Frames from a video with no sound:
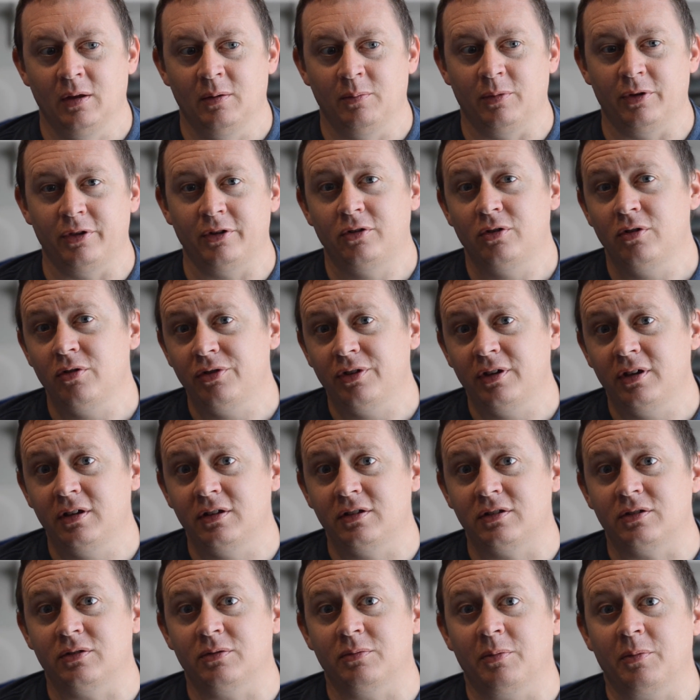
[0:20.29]
But the truth
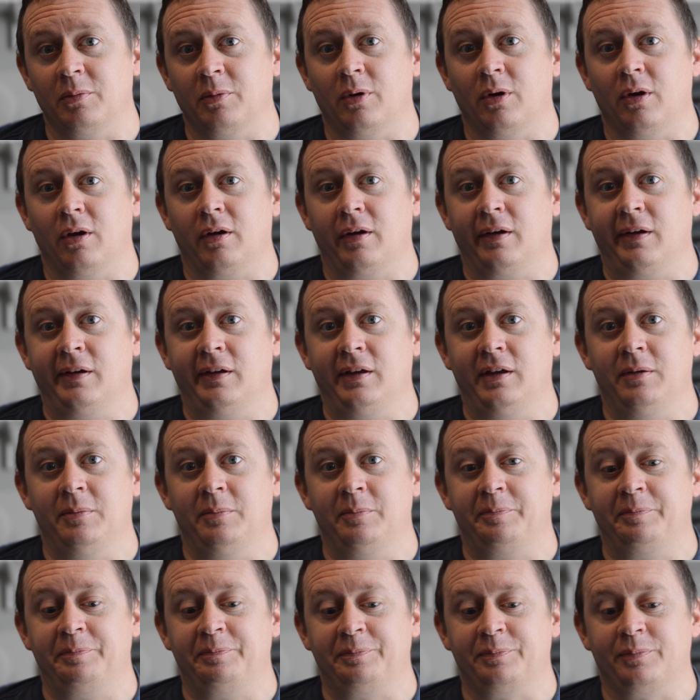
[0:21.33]
is,
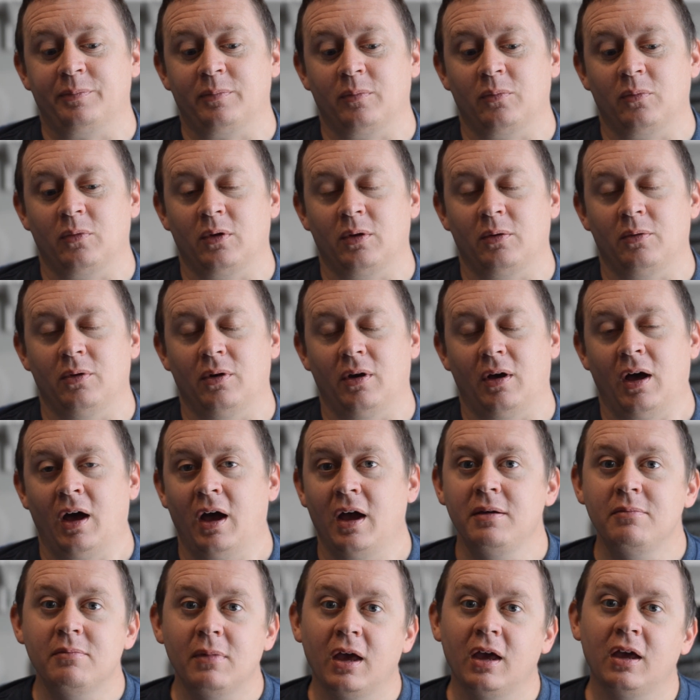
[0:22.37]
um,
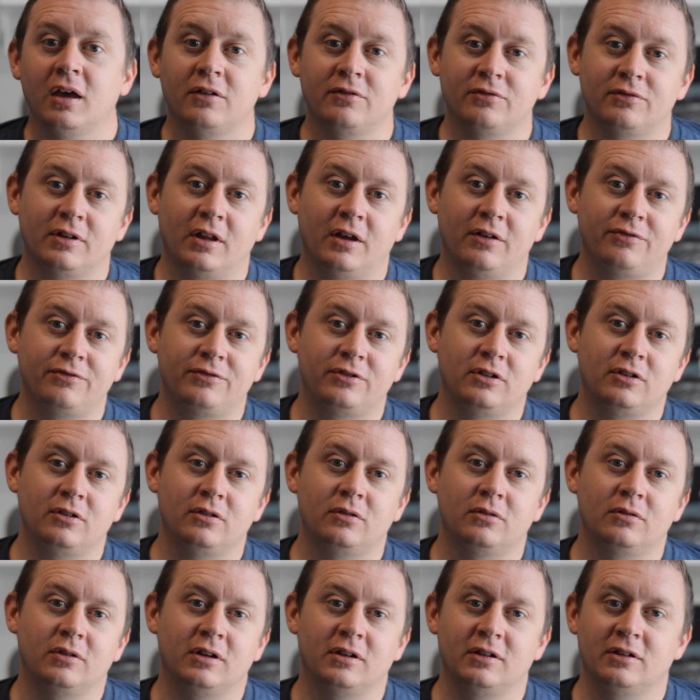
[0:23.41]
I may have left
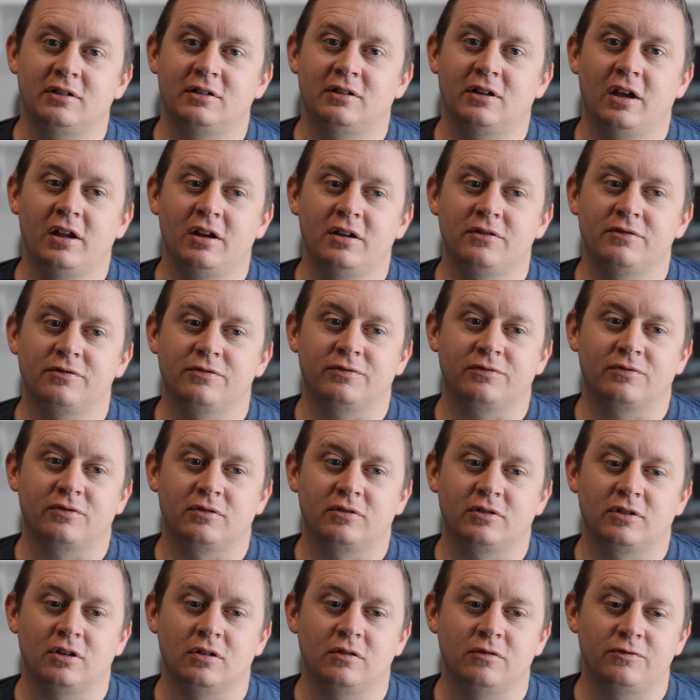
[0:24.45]
you in a state of
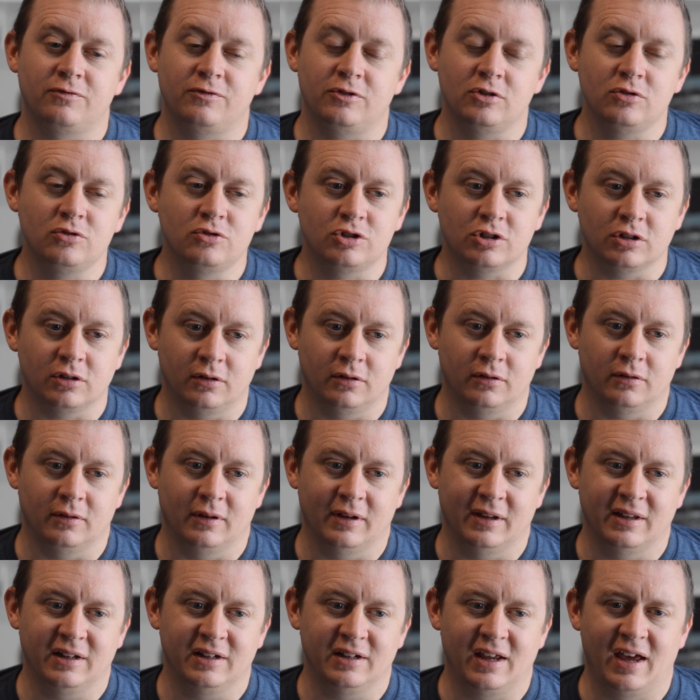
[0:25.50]
confusion
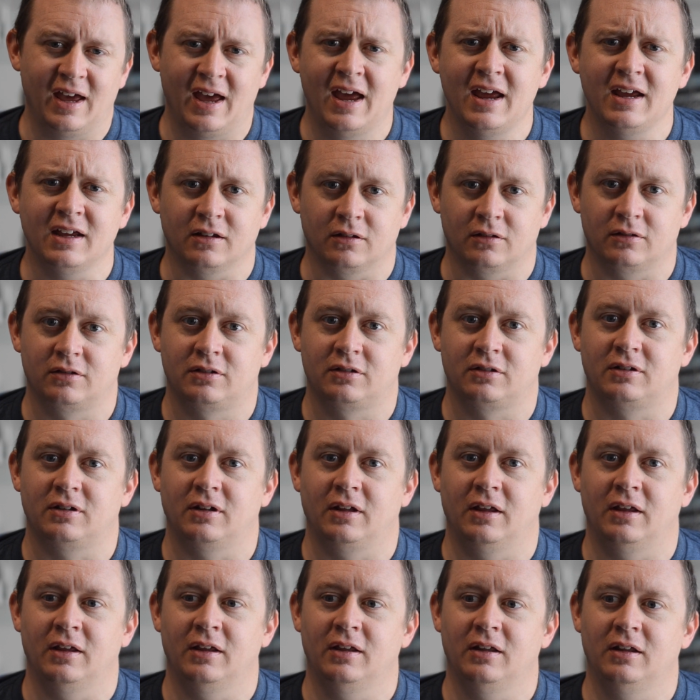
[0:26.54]
and angst.
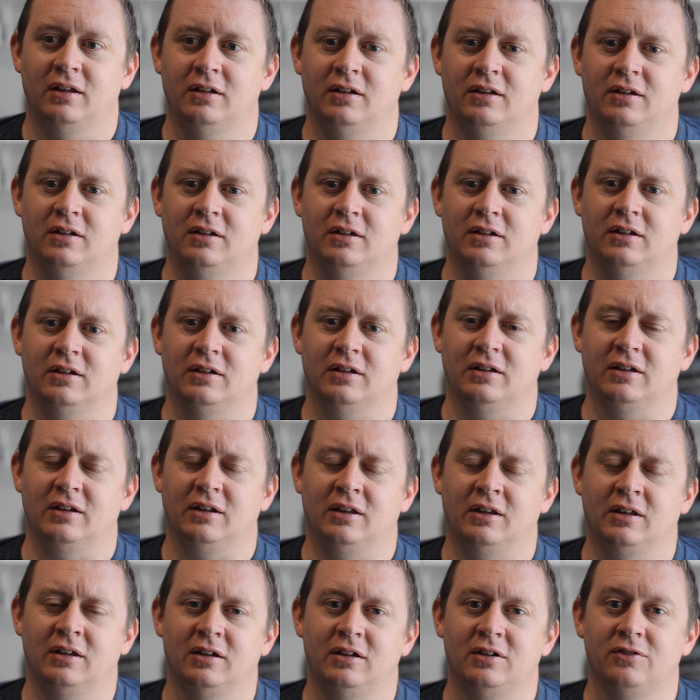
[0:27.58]
And,
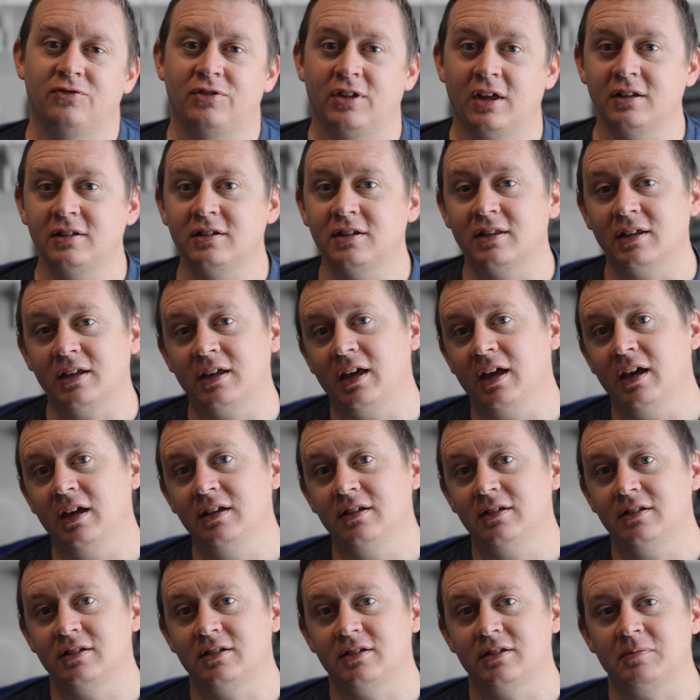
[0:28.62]
and if that's the
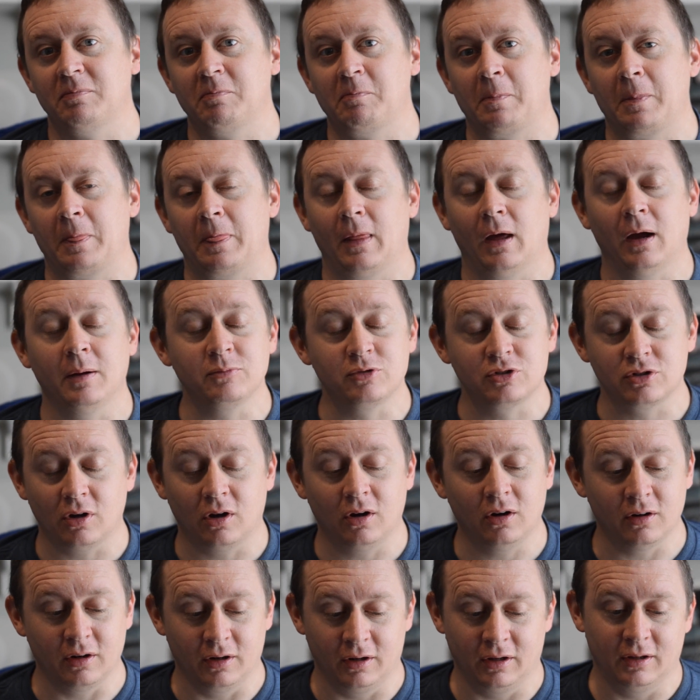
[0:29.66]
case, I'm
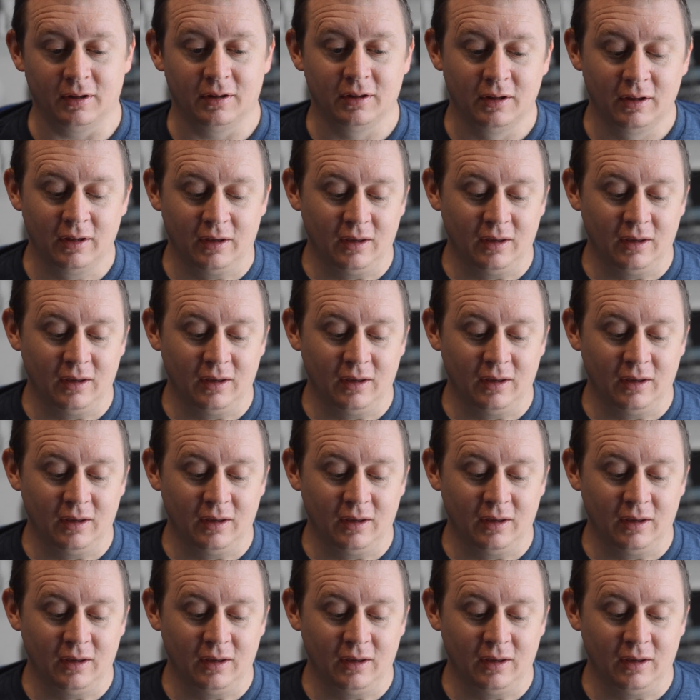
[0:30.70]
sorry.